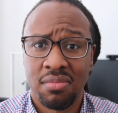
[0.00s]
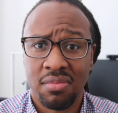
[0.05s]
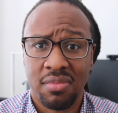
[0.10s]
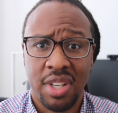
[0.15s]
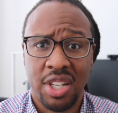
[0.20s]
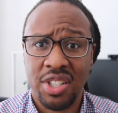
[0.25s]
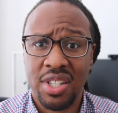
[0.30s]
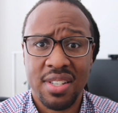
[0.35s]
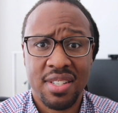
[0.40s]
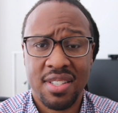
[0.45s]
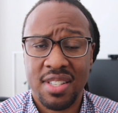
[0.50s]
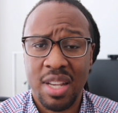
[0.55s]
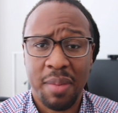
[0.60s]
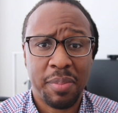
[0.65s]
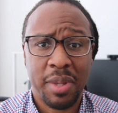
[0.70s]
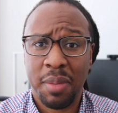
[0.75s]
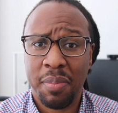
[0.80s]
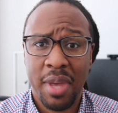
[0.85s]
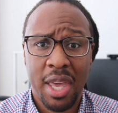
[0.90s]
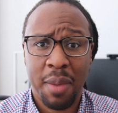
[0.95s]
they're just
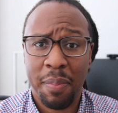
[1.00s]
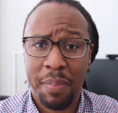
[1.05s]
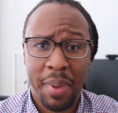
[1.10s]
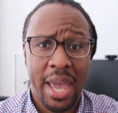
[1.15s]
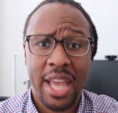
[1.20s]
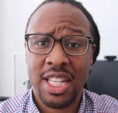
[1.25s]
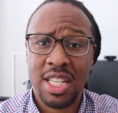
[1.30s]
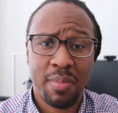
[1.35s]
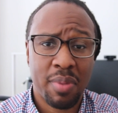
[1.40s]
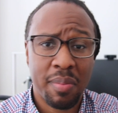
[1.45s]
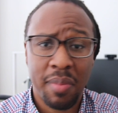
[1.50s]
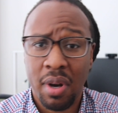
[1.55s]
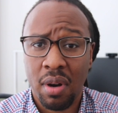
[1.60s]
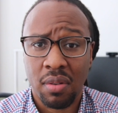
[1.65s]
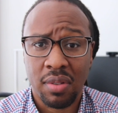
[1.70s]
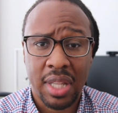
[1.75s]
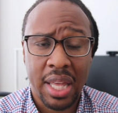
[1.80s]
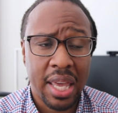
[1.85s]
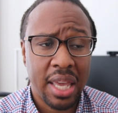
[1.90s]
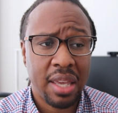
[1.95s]
simply being paid to
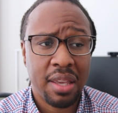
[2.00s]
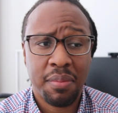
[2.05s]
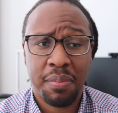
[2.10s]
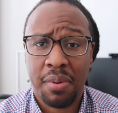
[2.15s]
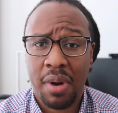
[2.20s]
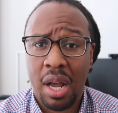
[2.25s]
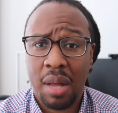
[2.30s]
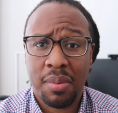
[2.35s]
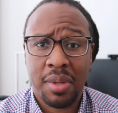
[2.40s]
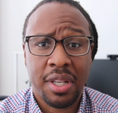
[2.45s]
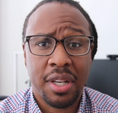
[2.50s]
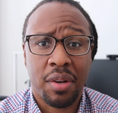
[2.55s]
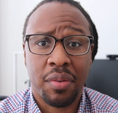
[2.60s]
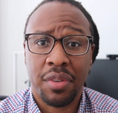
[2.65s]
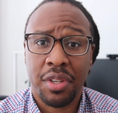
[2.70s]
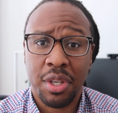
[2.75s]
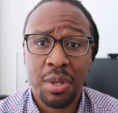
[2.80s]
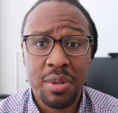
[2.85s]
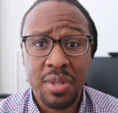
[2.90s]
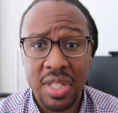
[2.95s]
promote. They probably
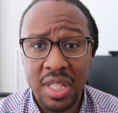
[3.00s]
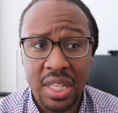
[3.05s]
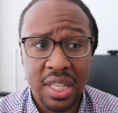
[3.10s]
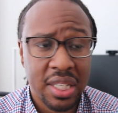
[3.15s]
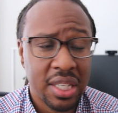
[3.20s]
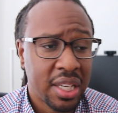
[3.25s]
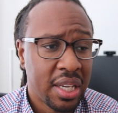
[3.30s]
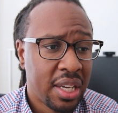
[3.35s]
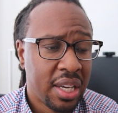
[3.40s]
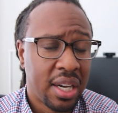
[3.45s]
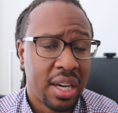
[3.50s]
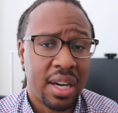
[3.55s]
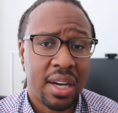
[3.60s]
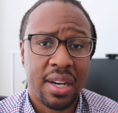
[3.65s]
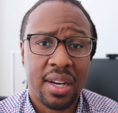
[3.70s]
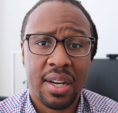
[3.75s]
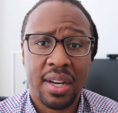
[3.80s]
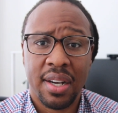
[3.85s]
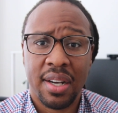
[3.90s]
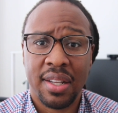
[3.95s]
don't use it.
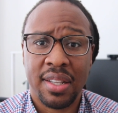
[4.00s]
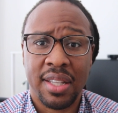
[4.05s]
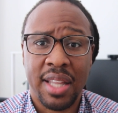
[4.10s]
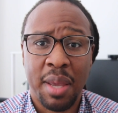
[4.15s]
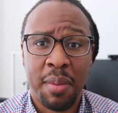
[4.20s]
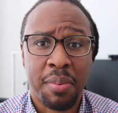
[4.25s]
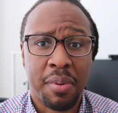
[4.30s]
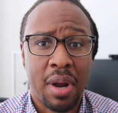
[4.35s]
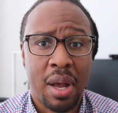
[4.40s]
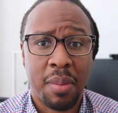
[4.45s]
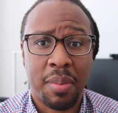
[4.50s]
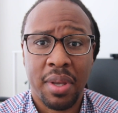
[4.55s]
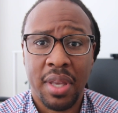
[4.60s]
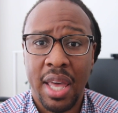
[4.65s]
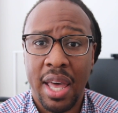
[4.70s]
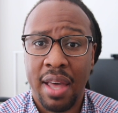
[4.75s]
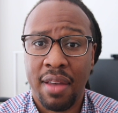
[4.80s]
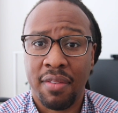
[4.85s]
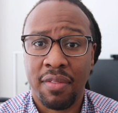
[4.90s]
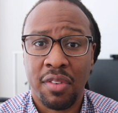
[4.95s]
They probably
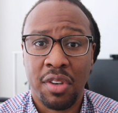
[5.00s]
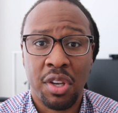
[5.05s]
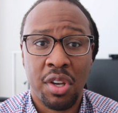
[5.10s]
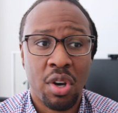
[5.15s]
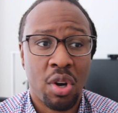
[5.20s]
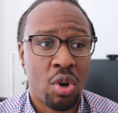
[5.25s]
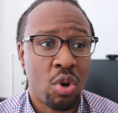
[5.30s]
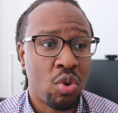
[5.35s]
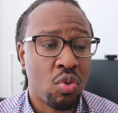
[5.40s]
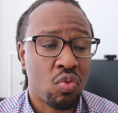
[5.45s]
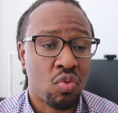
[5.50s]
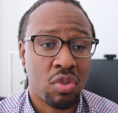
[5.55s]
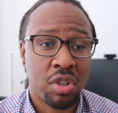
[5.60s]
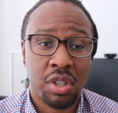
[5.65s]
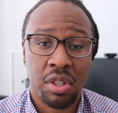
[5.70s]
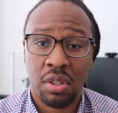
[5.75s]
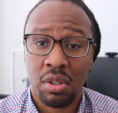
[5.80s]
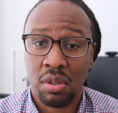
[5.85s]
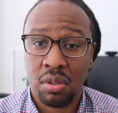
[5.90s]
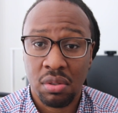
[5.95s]
have no
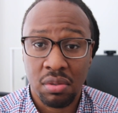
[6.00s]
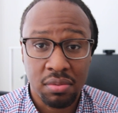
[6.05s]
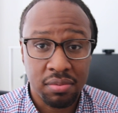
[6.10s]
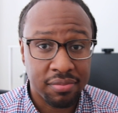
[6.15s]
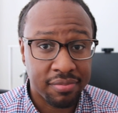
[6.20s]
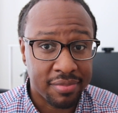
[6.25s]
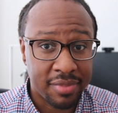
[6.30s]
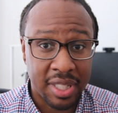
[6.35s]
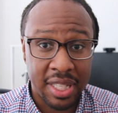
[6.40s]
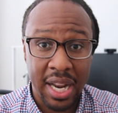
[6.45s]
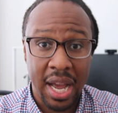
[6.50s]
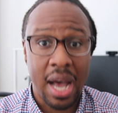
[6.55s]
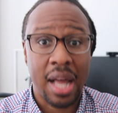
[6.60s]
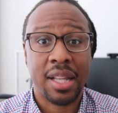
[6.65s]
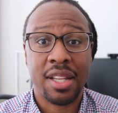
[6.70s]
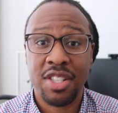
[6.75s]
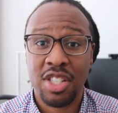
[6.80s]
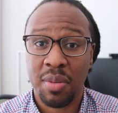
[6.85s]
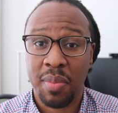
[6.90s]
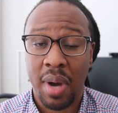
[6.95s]
real
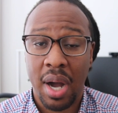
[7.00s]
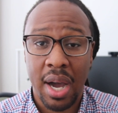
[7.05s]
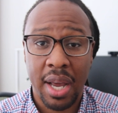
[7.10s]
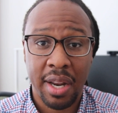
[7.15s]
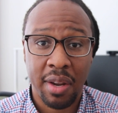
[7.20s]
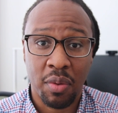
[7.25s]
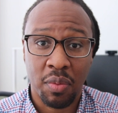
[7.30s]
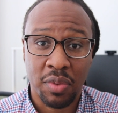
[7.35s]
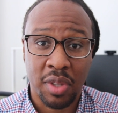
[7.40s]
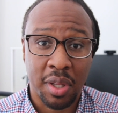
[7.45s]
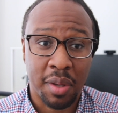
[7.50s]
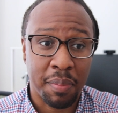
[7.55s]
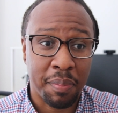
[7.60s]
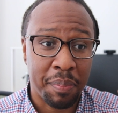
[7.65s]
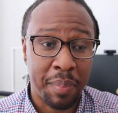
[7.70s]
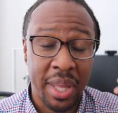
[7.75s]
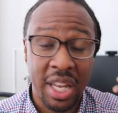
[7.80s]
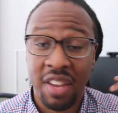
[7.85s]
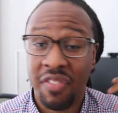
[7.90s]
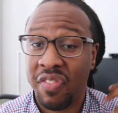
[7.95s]
knowledge about it. The
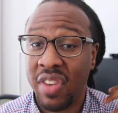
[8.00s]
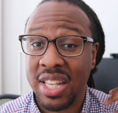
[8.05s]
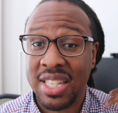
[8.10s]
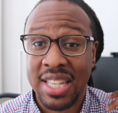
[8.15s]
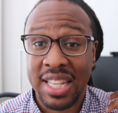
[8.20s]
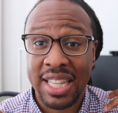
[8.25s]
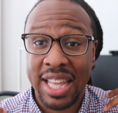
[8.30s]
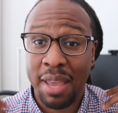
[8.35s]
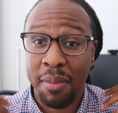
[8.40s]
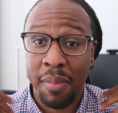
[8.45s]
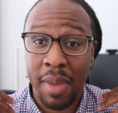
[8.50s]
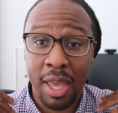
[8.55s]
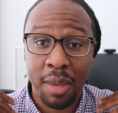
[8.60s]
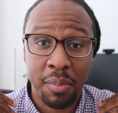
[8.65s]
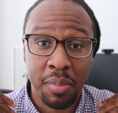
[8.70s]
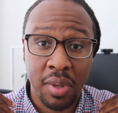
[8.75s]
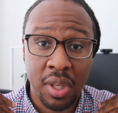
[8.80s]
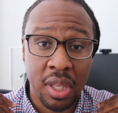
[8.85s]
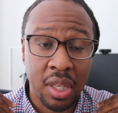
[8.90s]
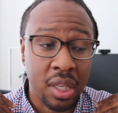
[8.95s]
benefits that they may
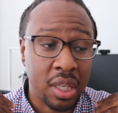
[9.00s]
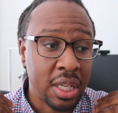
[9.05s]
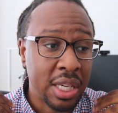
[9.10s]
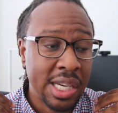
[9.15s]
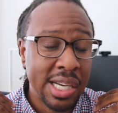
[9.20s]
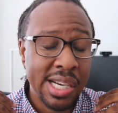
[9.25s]
be